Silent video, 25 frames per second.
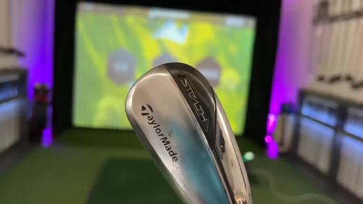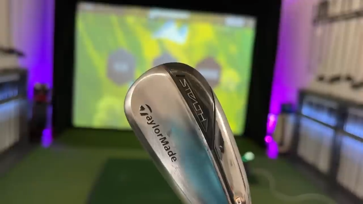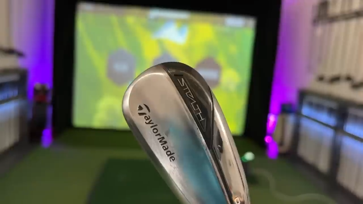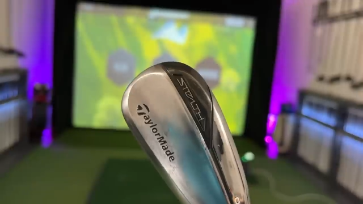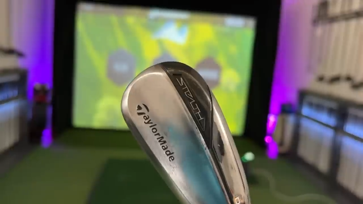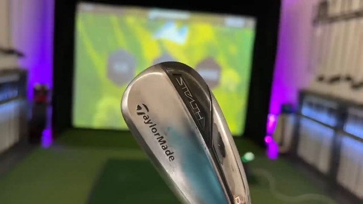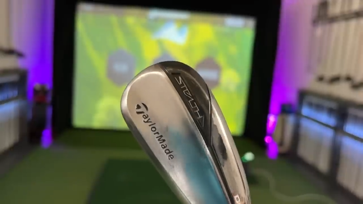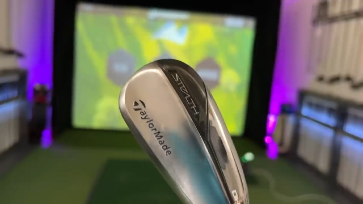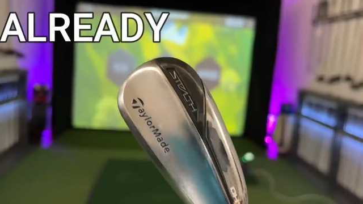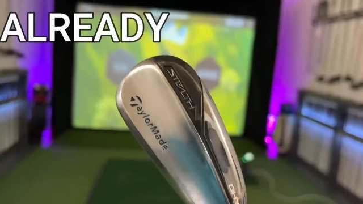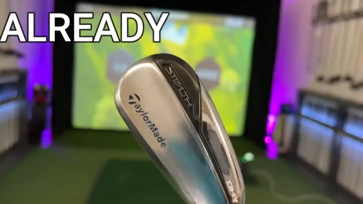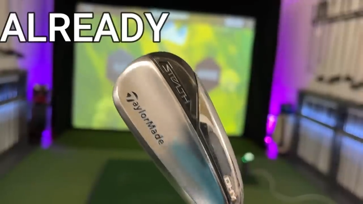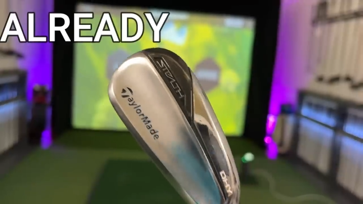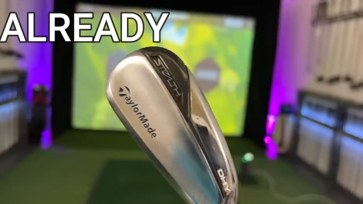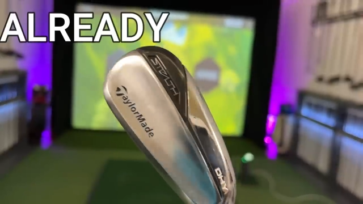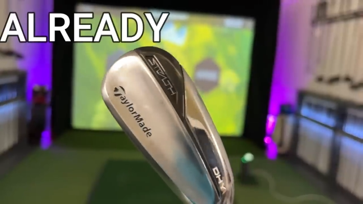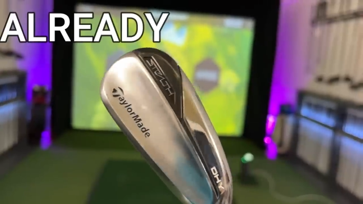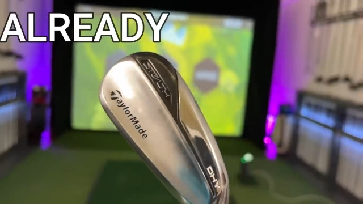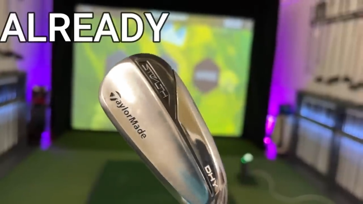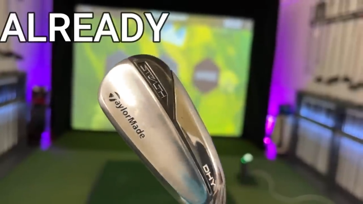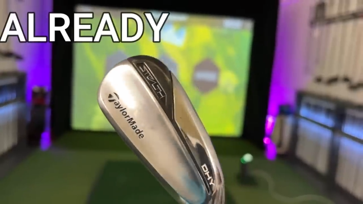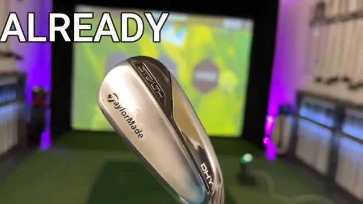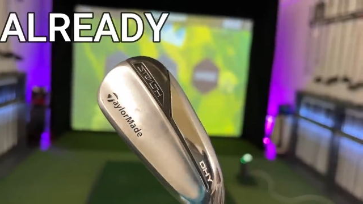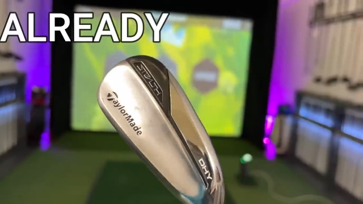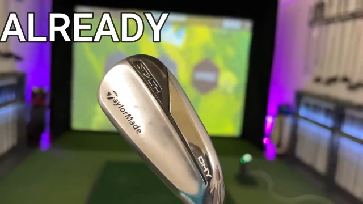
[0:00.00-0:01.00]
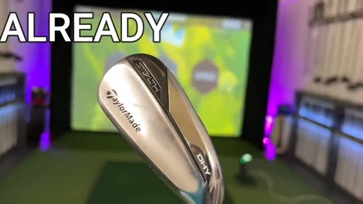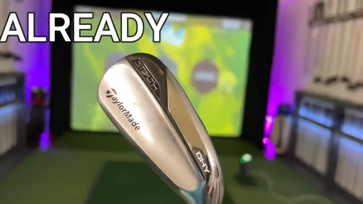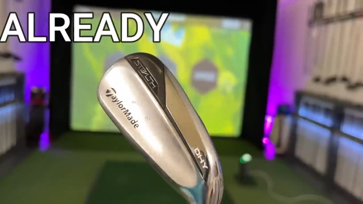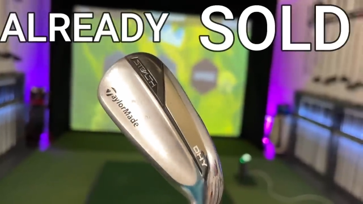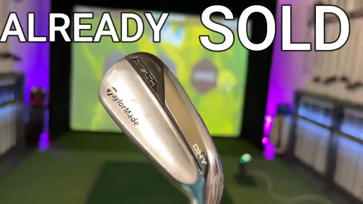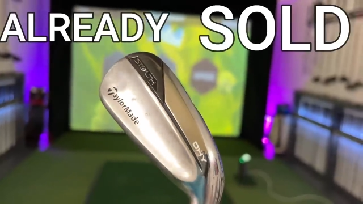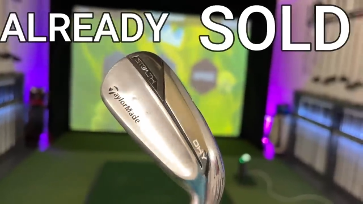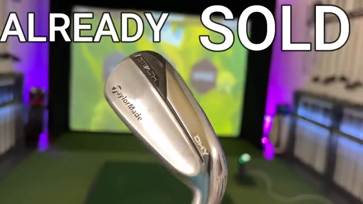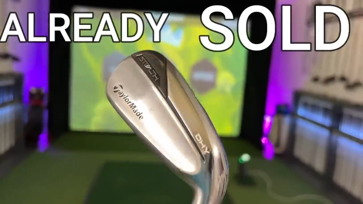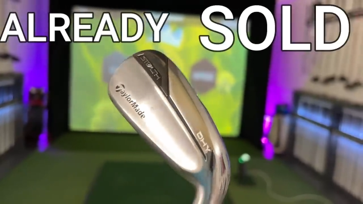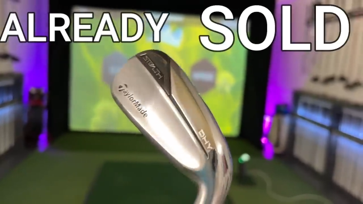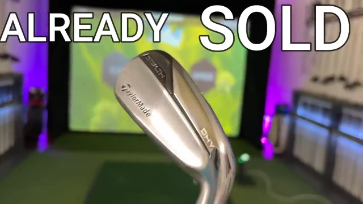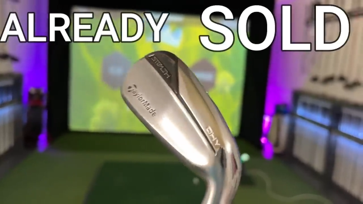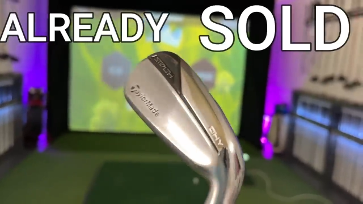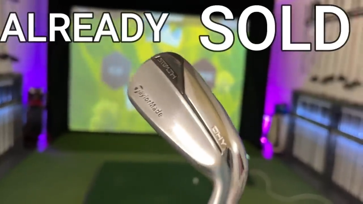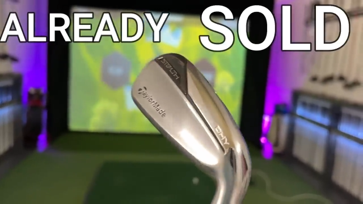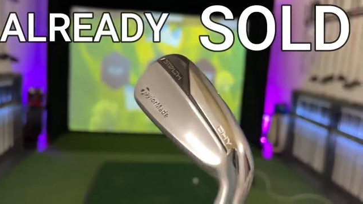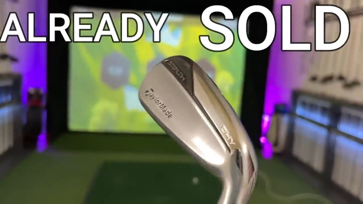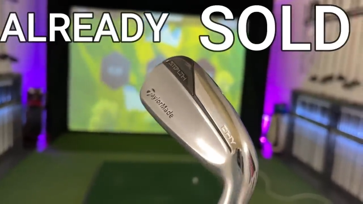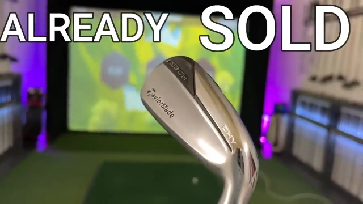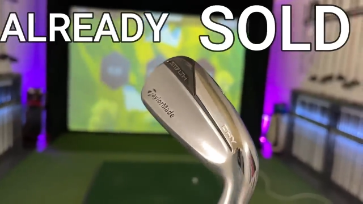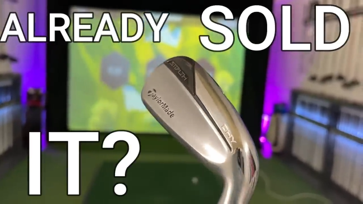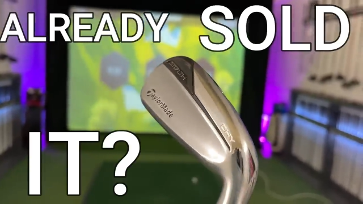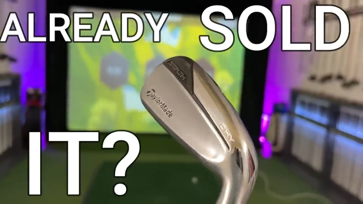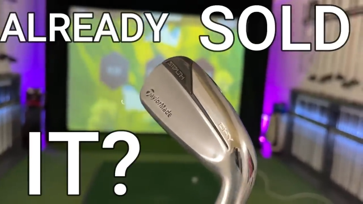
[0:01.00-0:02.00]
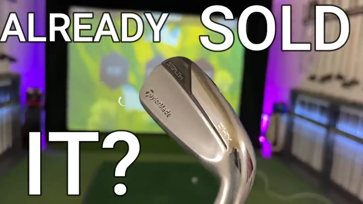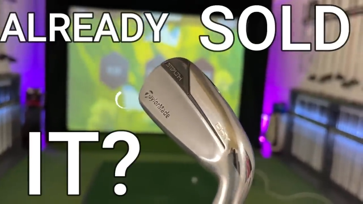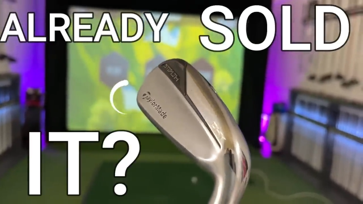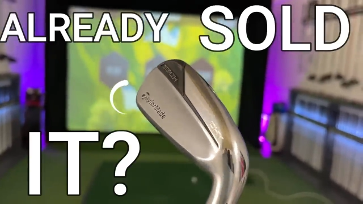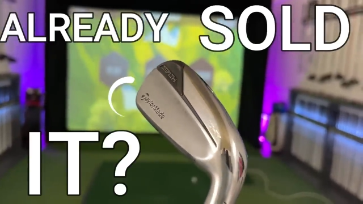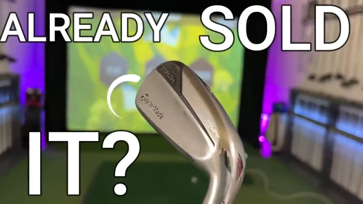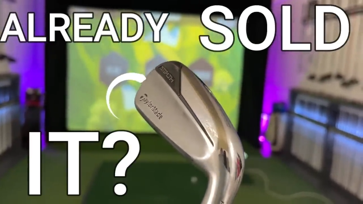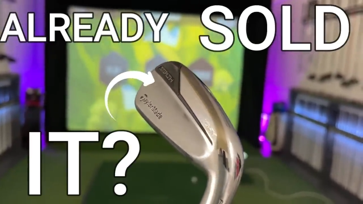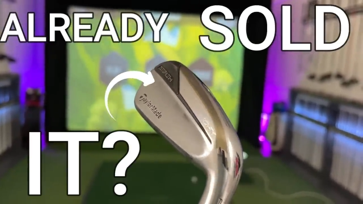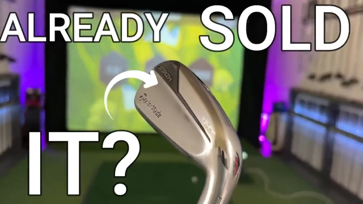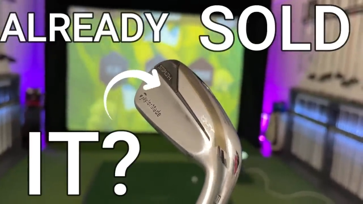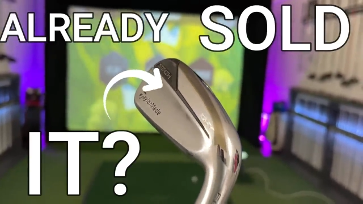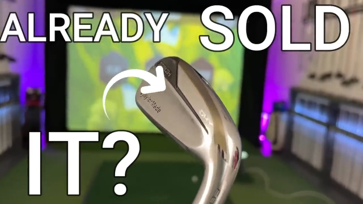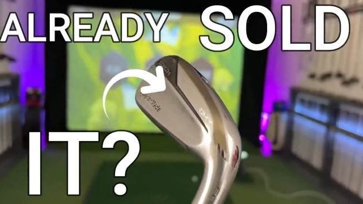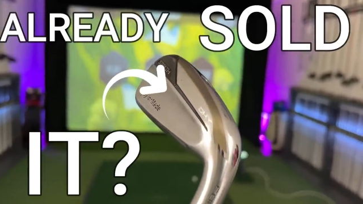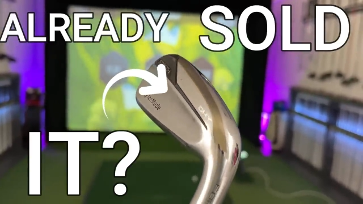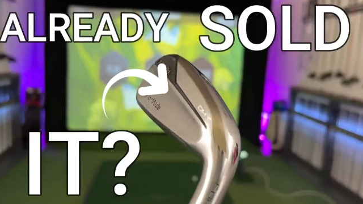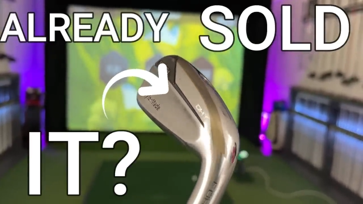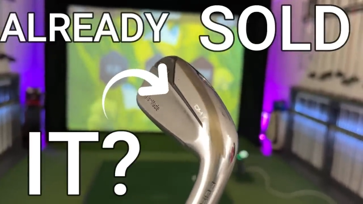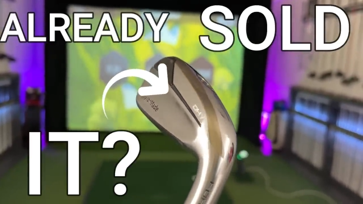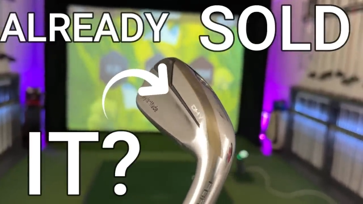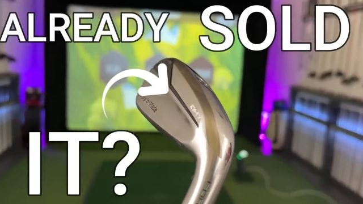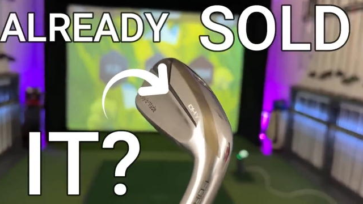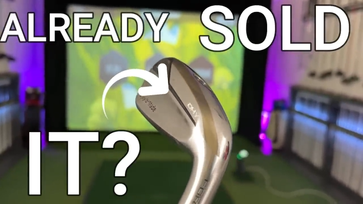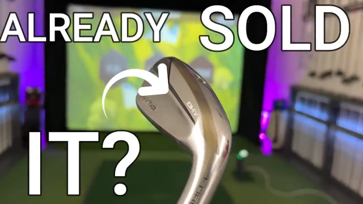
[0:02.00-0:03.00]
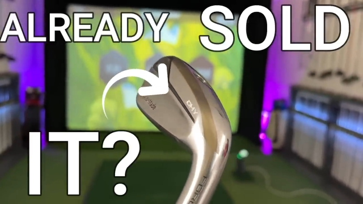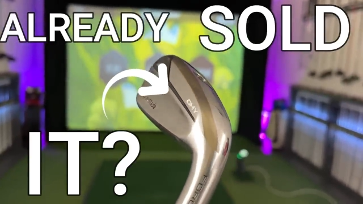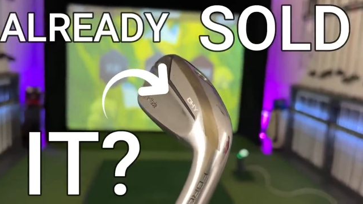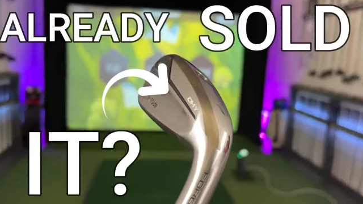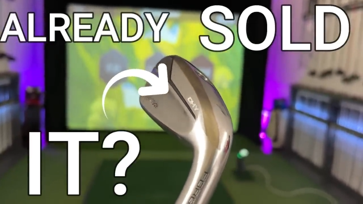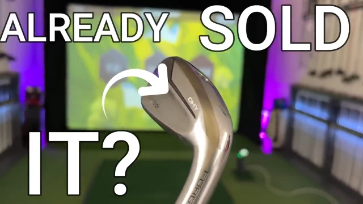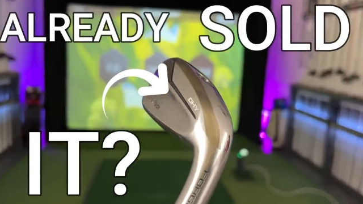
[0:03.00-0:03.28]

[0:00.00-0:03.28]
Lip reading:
Nobody's mouth can be seen.